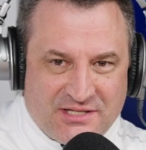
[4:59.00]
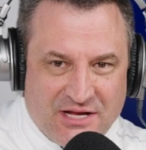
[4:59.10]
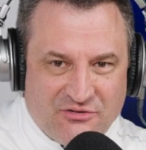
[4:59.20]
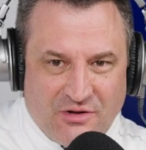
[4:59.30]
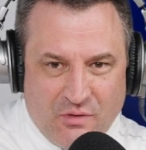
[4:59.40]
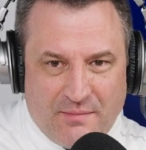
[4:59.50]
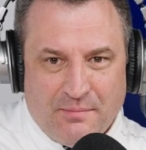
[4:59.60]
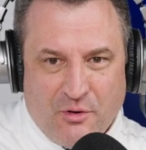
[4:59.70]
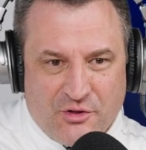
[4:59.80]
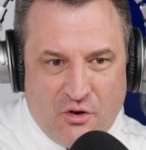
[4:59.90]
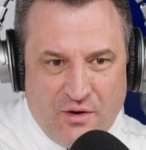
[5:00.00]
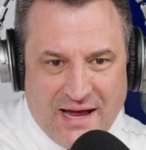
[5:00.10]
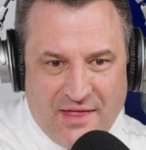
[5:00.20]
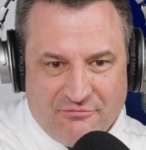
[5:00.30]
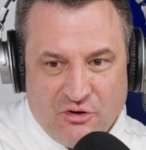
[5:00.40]
Central and Whitmer both going
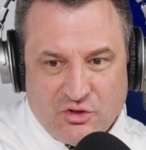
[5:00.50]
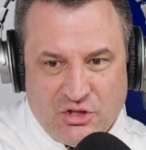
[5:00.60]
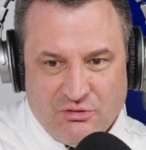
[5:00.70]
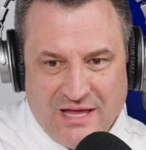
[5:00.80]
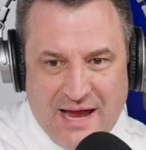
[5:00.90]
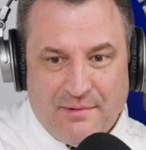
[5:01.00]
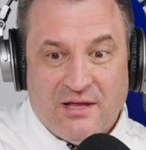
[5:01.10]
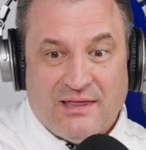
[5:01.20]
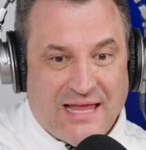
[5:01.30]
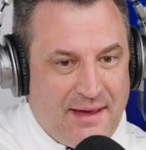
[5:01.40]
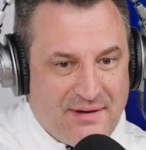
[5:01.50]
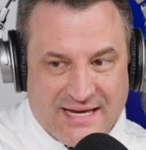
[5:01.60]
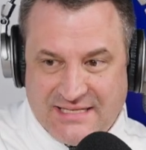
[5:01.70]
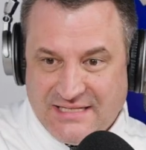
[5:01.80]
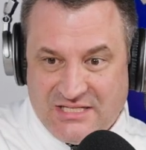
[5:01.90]
on the road to Lima. Lima
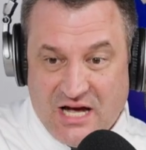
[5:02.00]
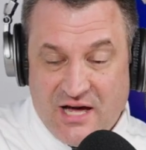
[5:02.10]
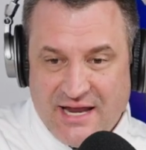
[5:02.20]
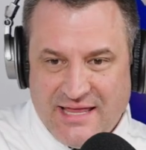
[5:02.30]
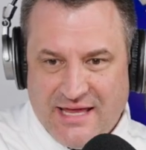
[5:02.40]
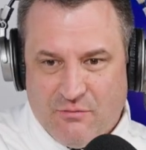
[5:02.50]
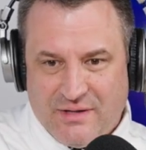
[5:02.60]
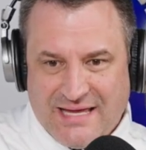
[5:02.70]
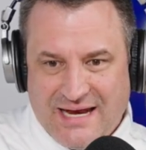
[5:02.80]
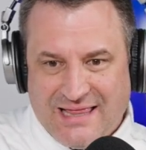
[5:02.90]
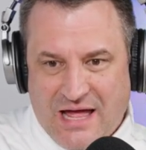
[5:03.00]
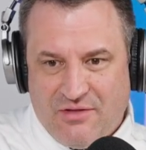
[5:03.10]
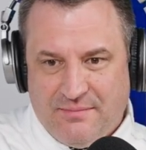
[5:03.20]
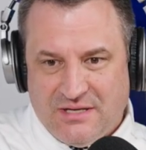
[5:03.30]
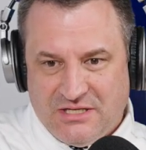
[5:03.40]
gets it done, and what that allowed
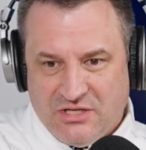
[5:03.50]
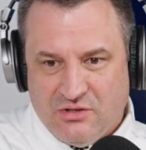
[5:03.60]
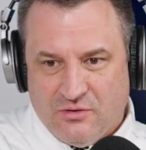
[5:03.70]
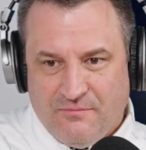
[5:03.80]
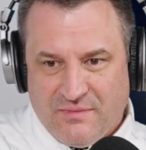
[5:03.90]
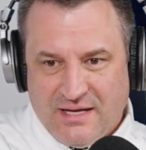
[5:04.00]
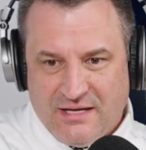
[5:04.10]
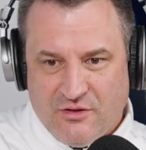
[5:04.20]
them to do, you